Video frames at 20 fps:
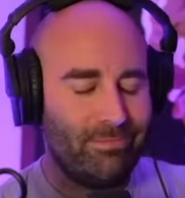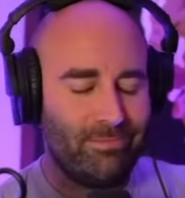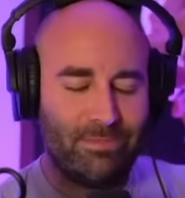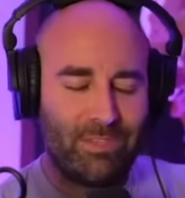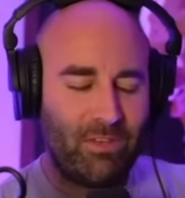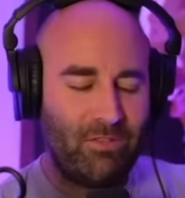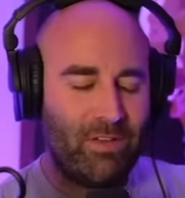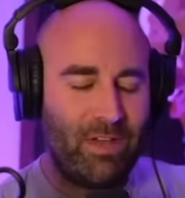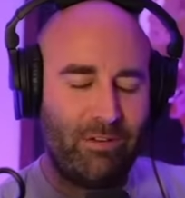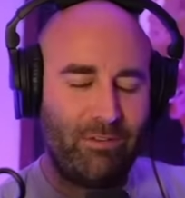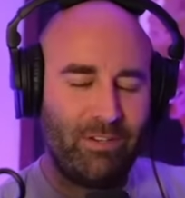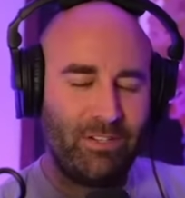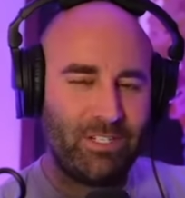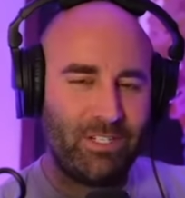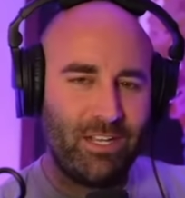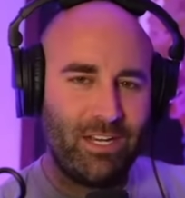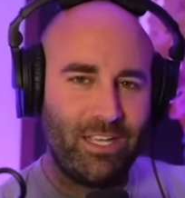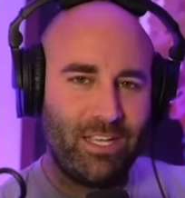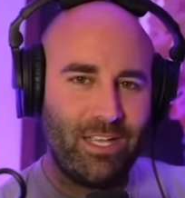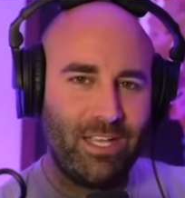The veterans are
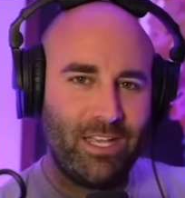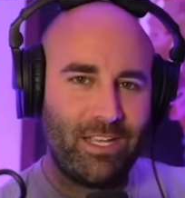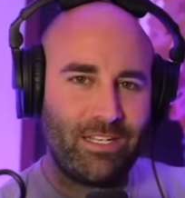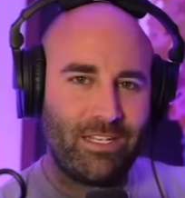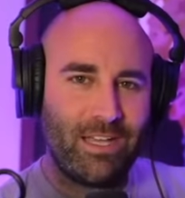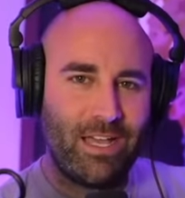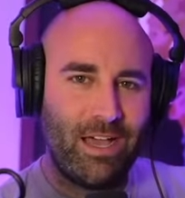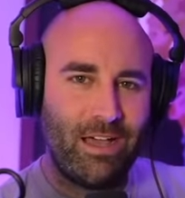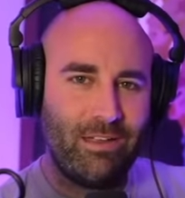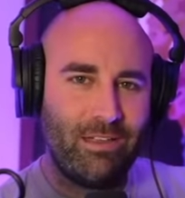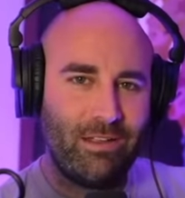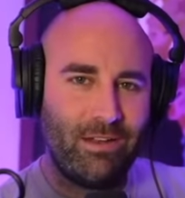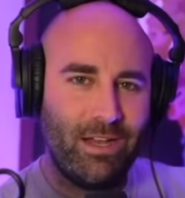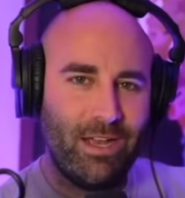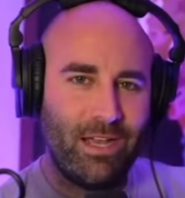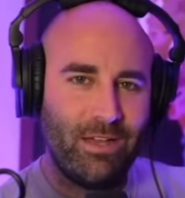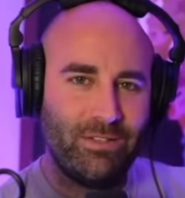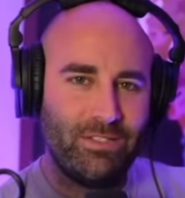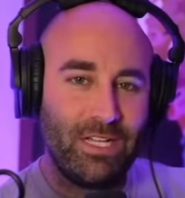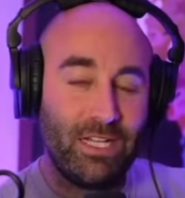getting kicked out of their
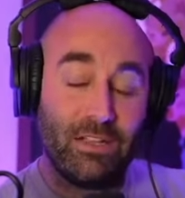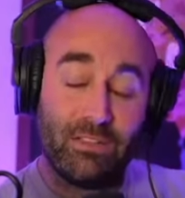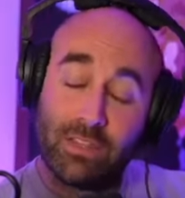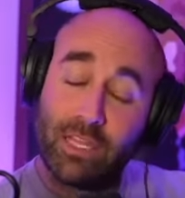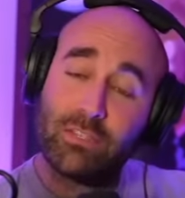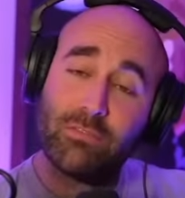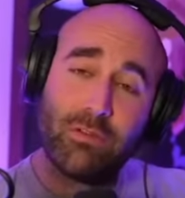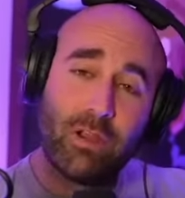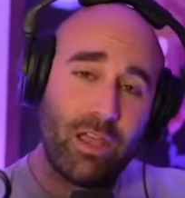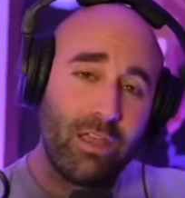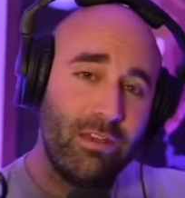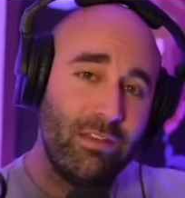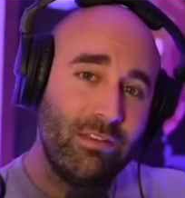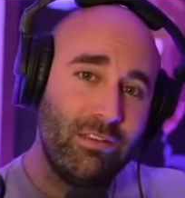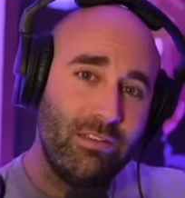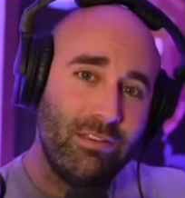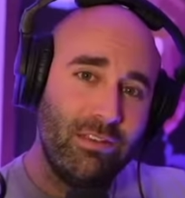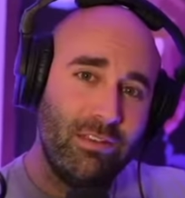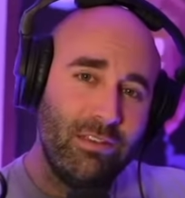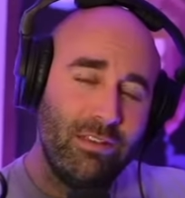housing. That's right.
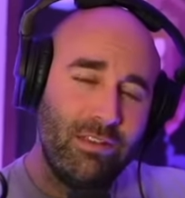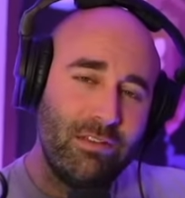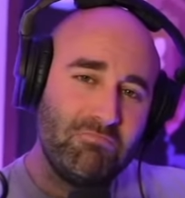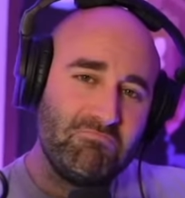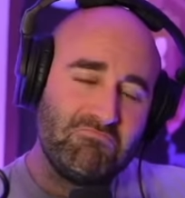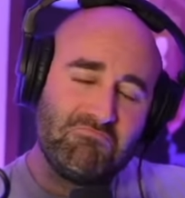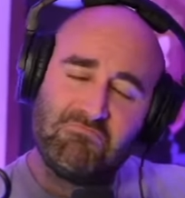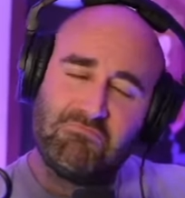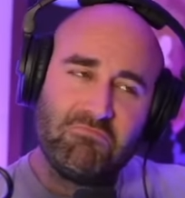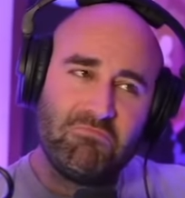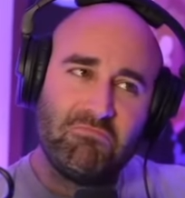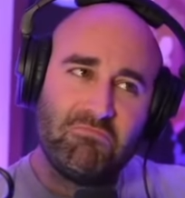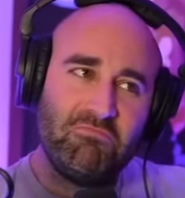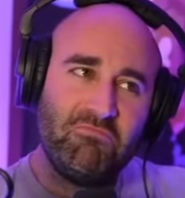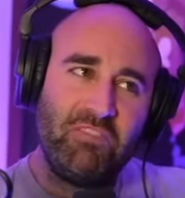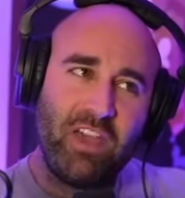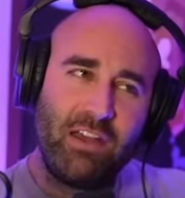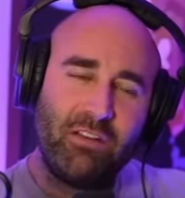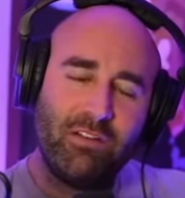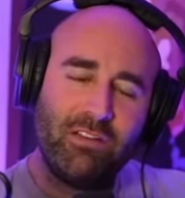
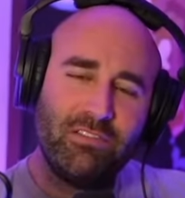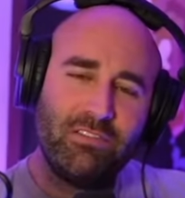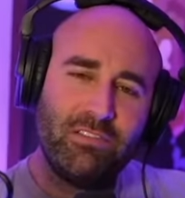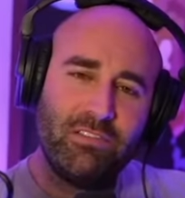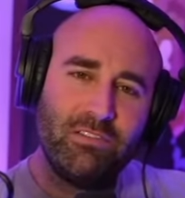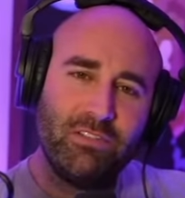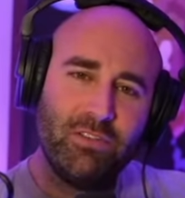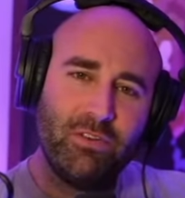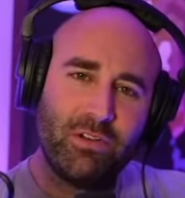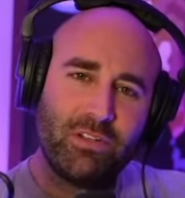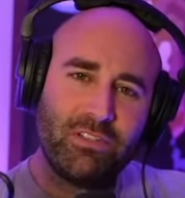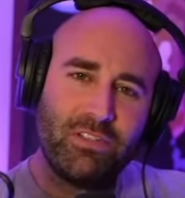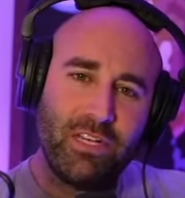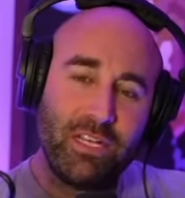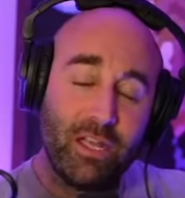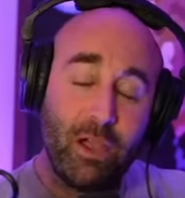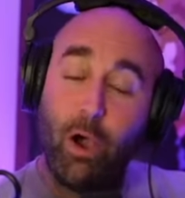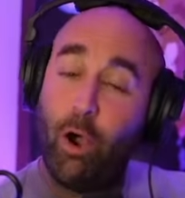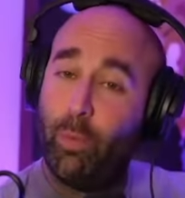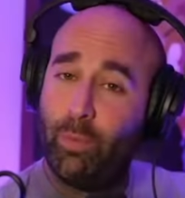Veterans in New York City,
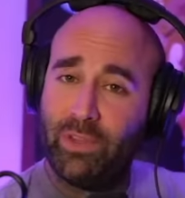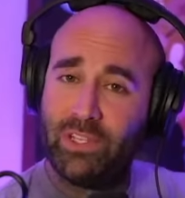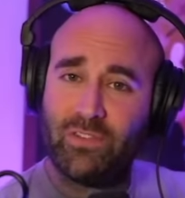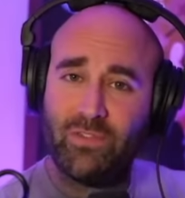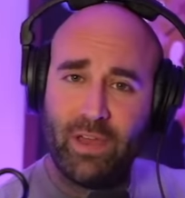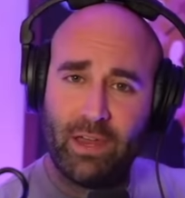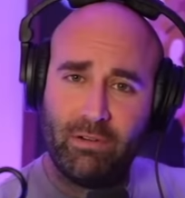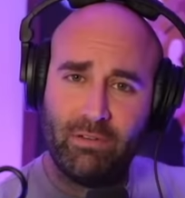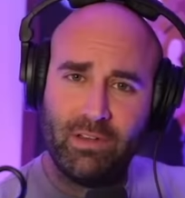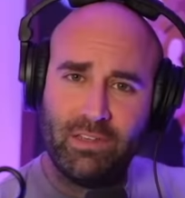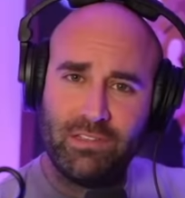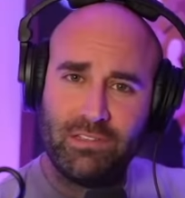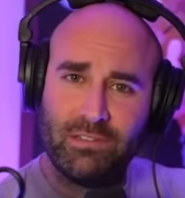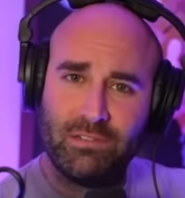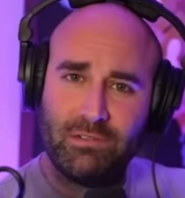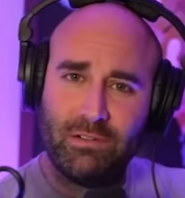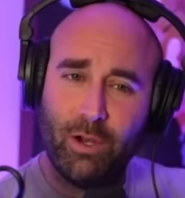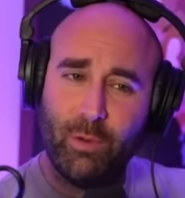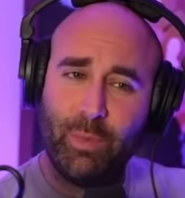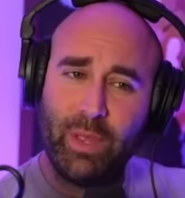homeless veterans,
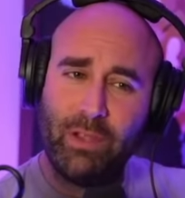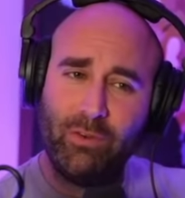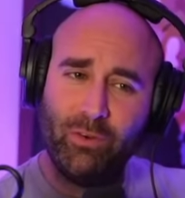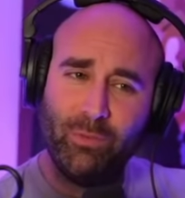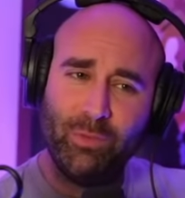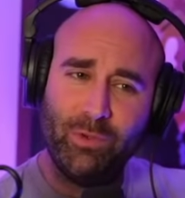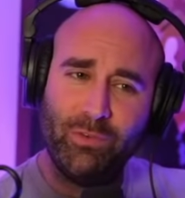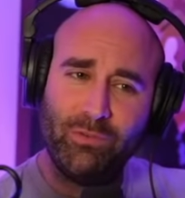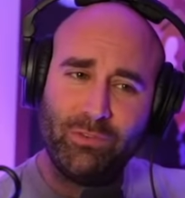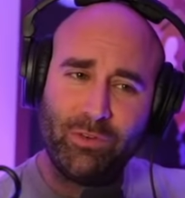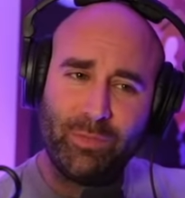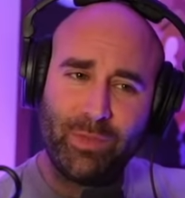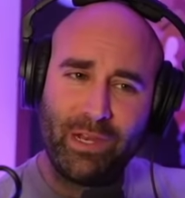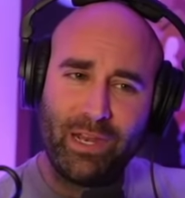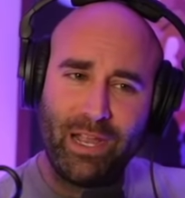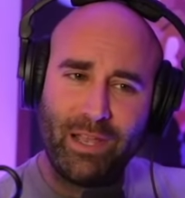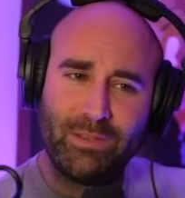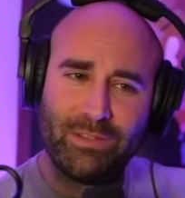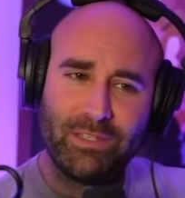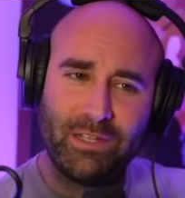are being removed from their
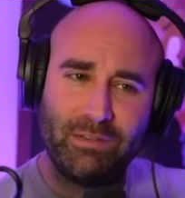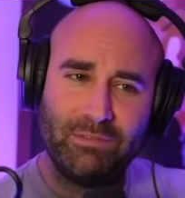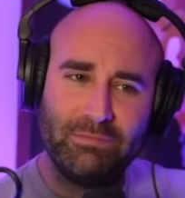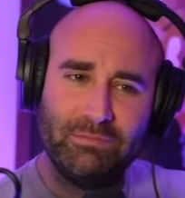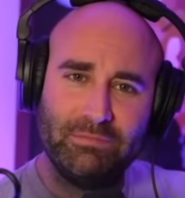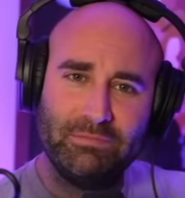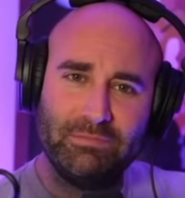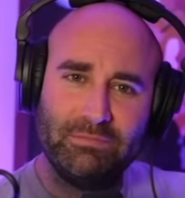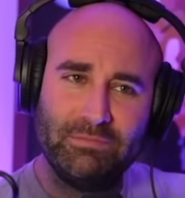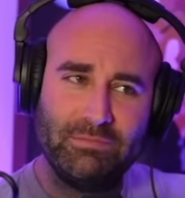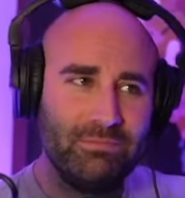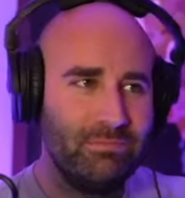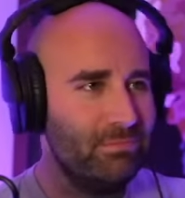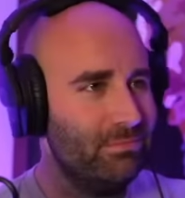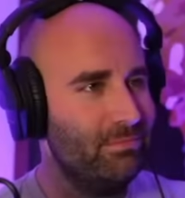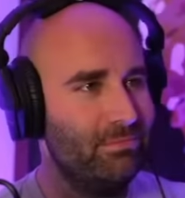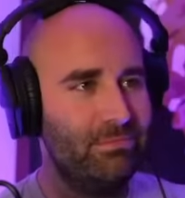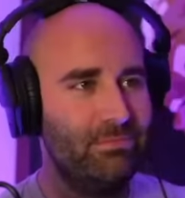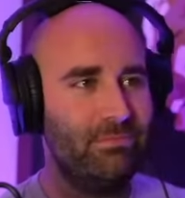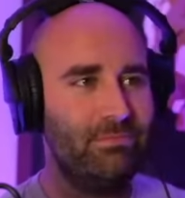housing.
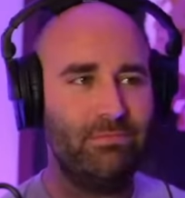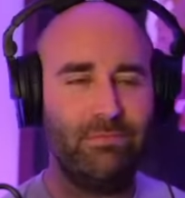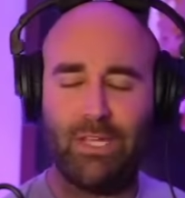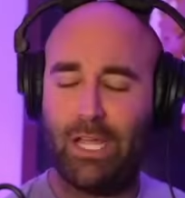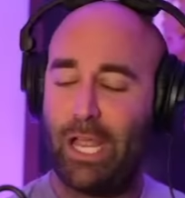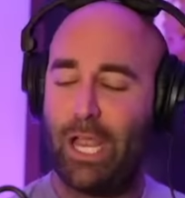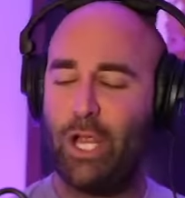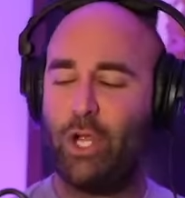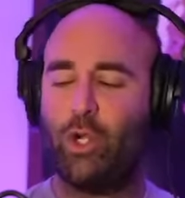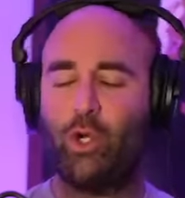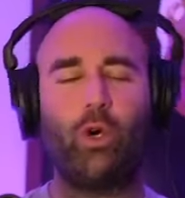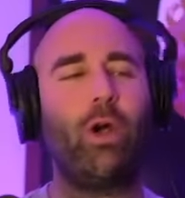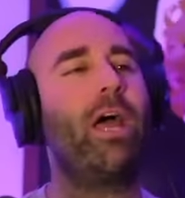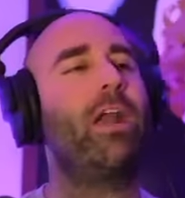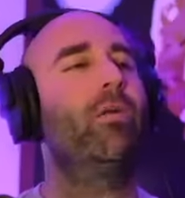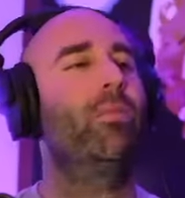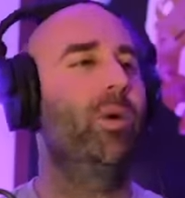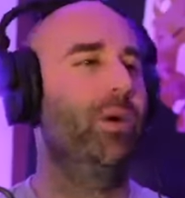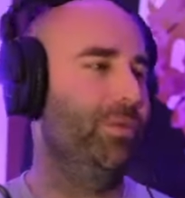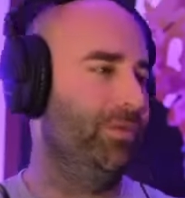
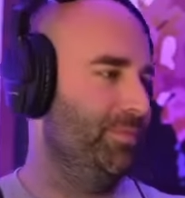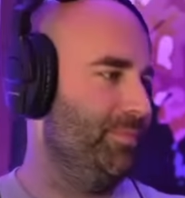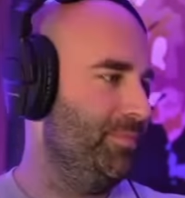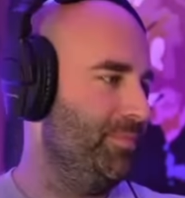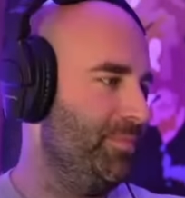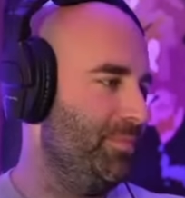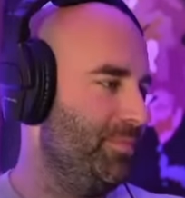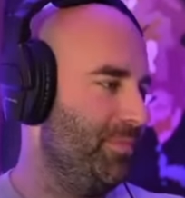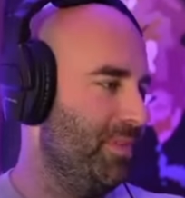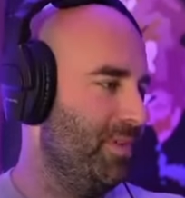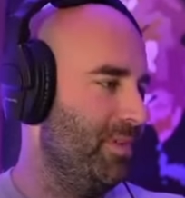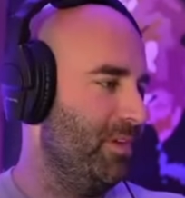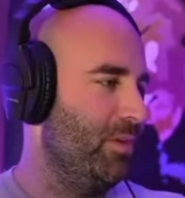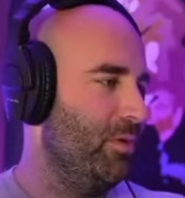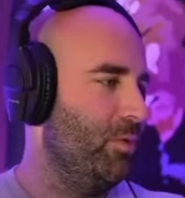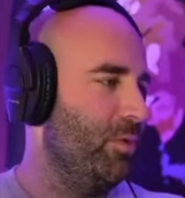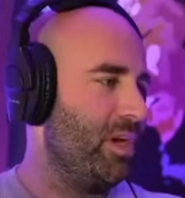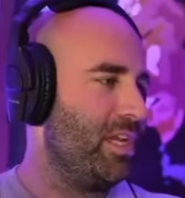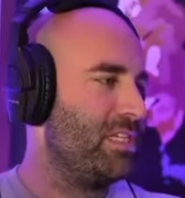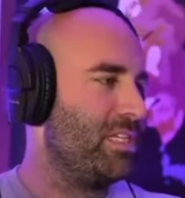Incredible.
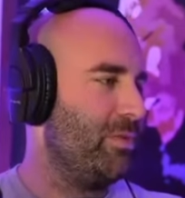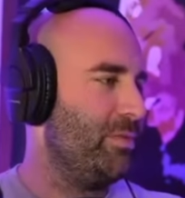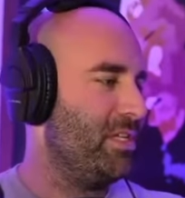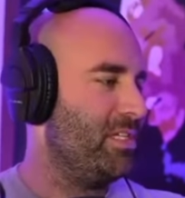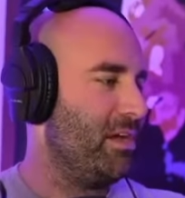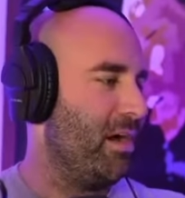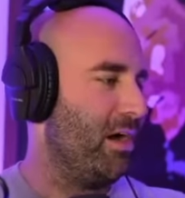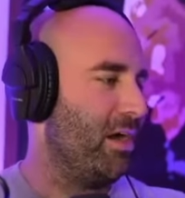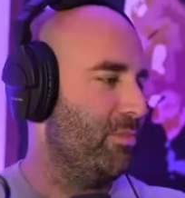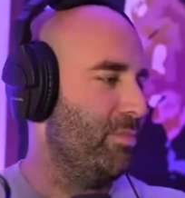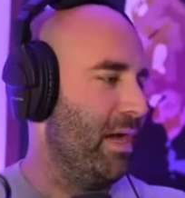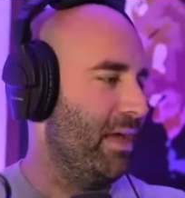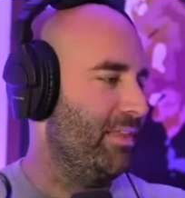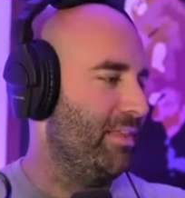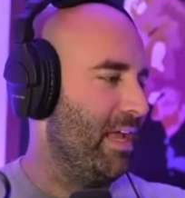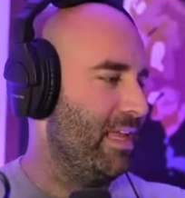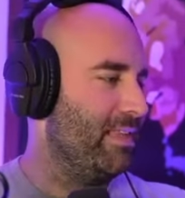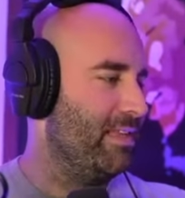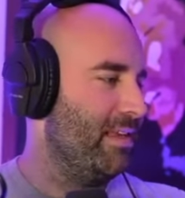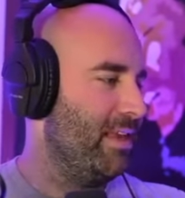What do you say we talk about
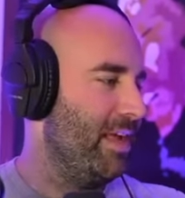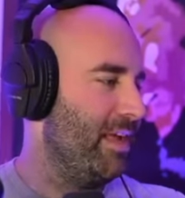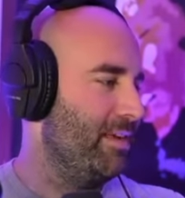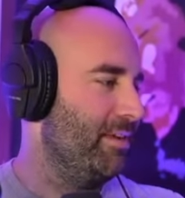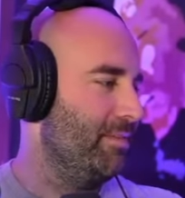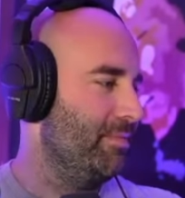that today?